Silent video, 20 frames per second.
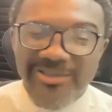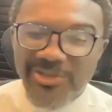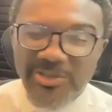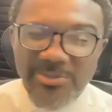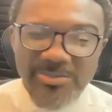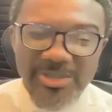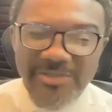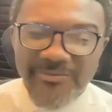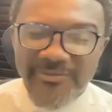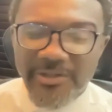
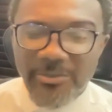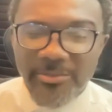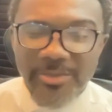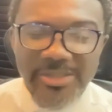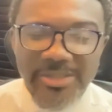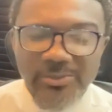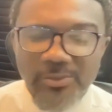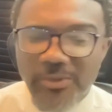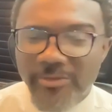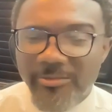Customer
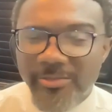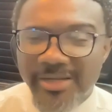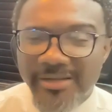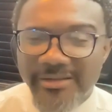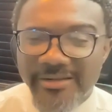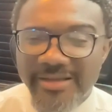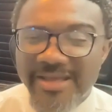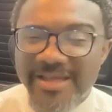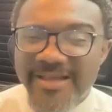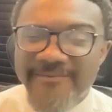development is one of my
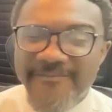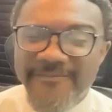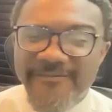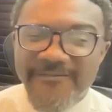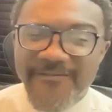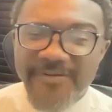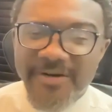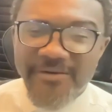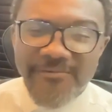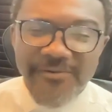
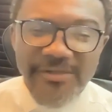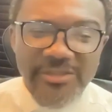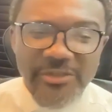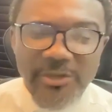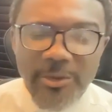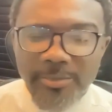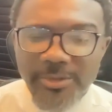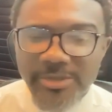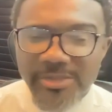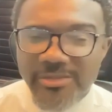favorite
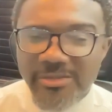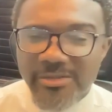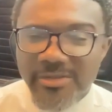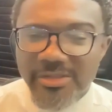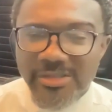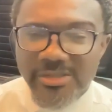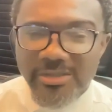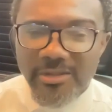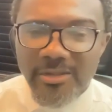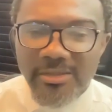topics to
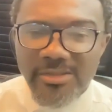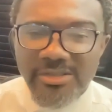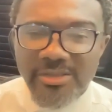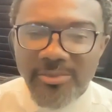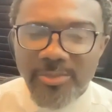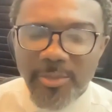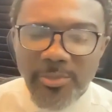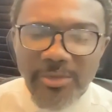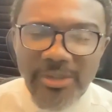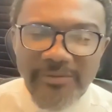discuss.
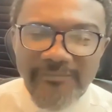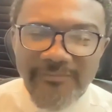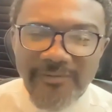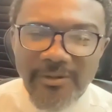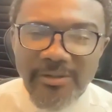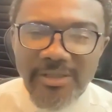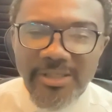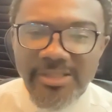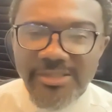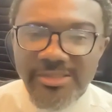The people at
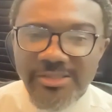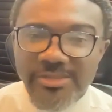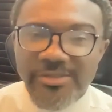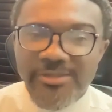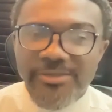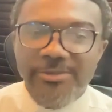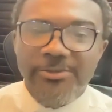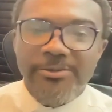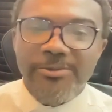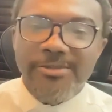Founder
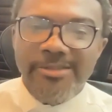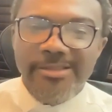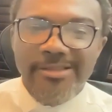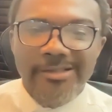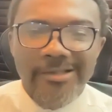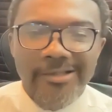Institute